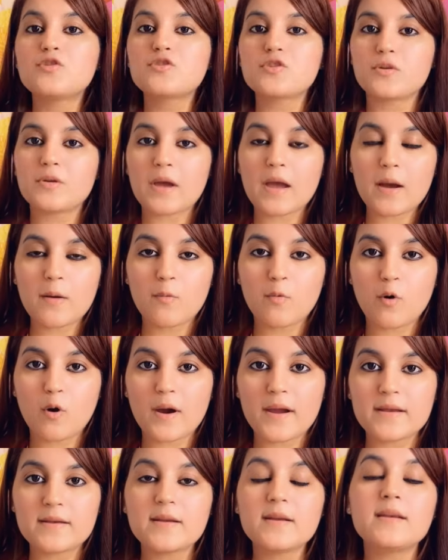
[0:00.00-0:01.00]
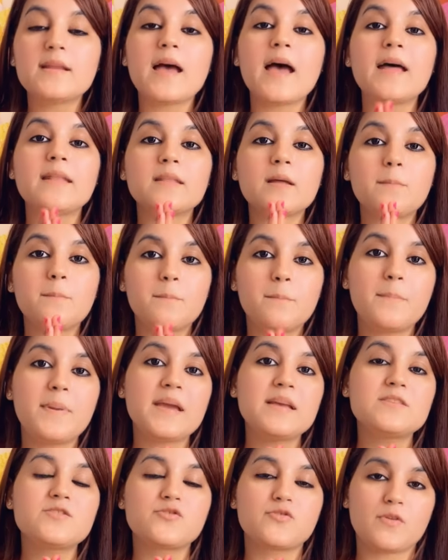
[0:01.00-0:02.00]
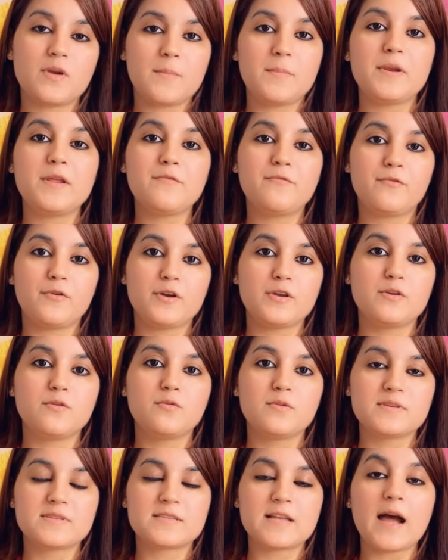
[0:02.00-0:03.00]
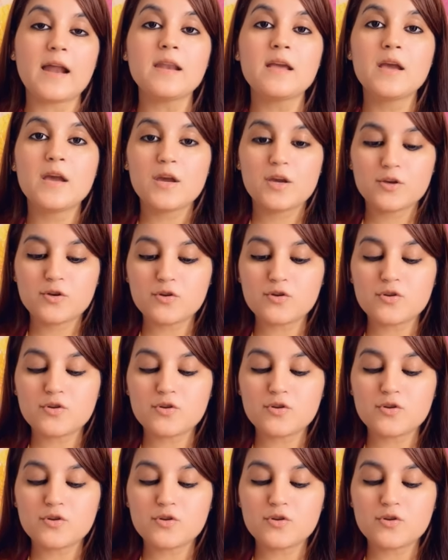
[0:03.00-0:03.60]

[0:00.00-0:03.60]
should avoid it, and the best remedy for you is that you